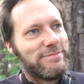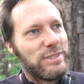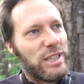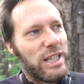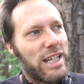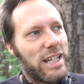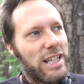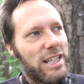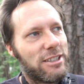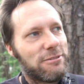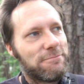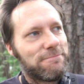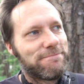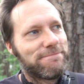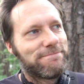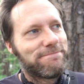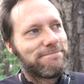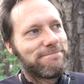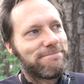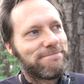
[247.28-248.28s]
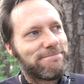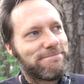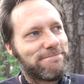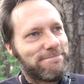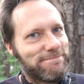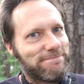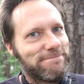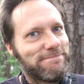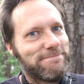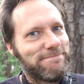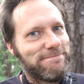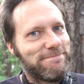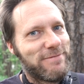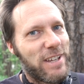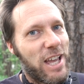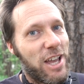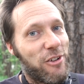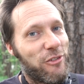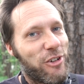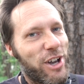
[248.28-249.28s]
Yeah.
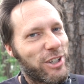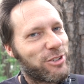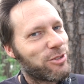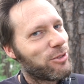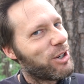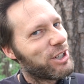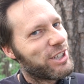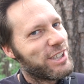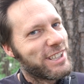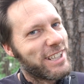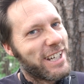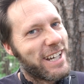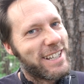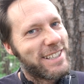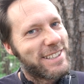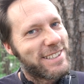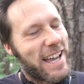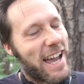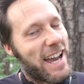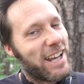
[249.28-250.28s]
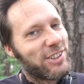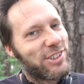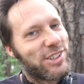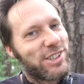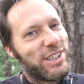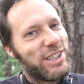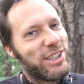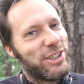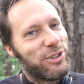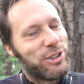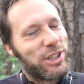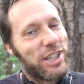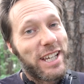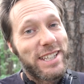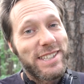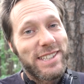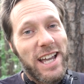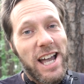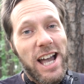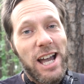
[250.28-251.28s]
Thanks for watching, guys. I'll see you the
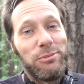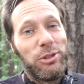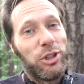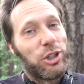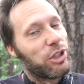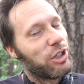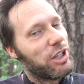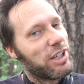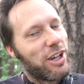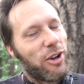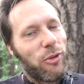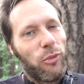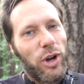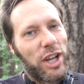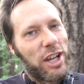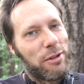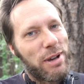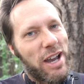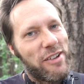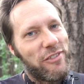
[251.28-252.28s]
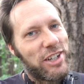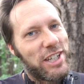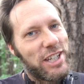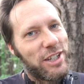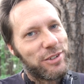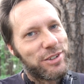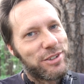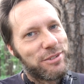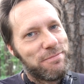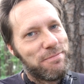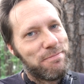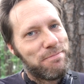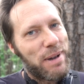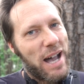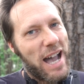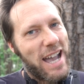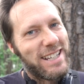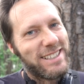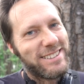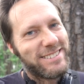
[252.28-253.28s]
next time you click on one of my videos.
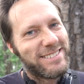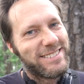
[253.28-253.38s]
Bye.